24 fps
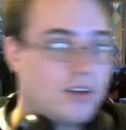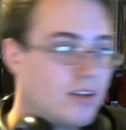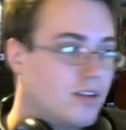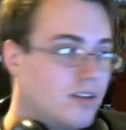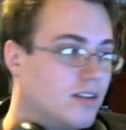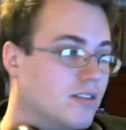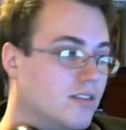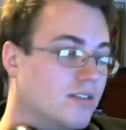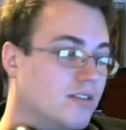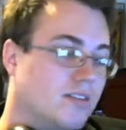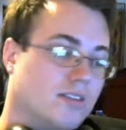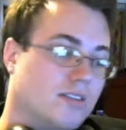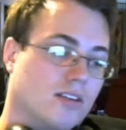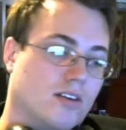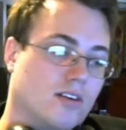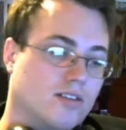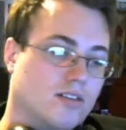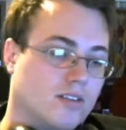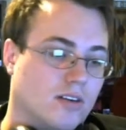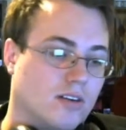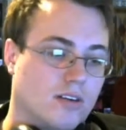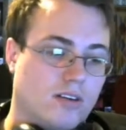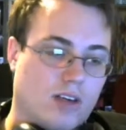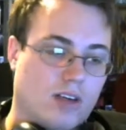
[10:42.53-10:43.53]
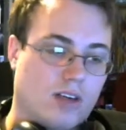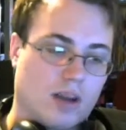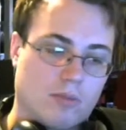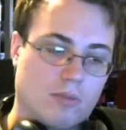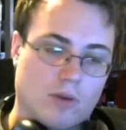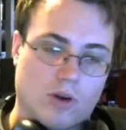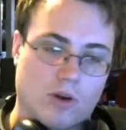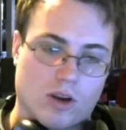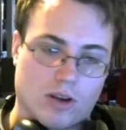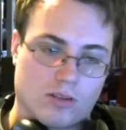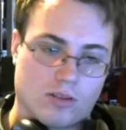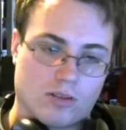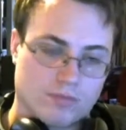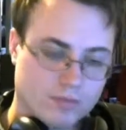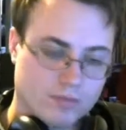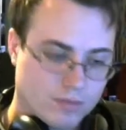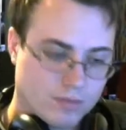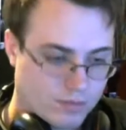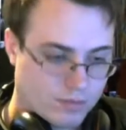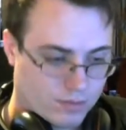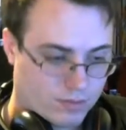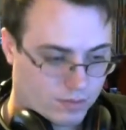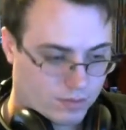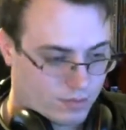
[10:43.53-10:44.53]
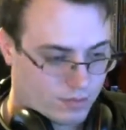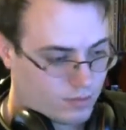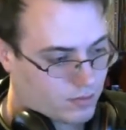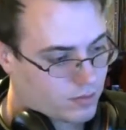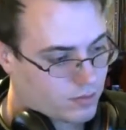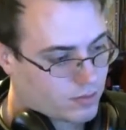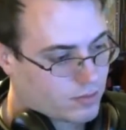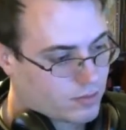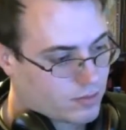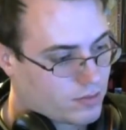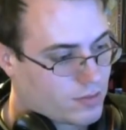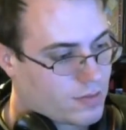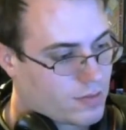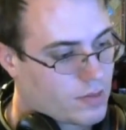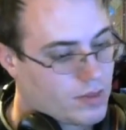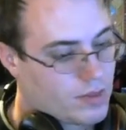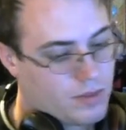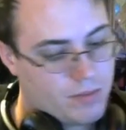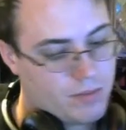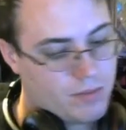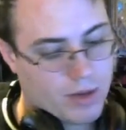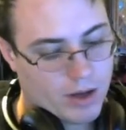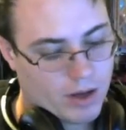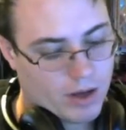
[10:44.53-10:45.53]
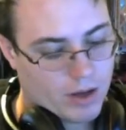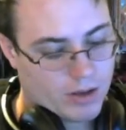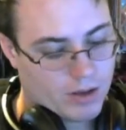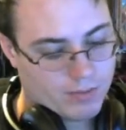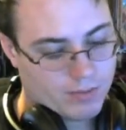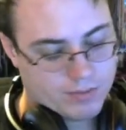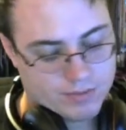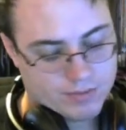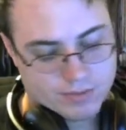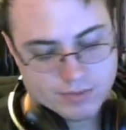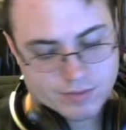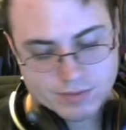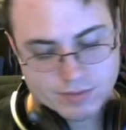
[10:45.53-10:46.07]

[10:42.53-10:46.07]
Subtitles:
because those are kind of boring. But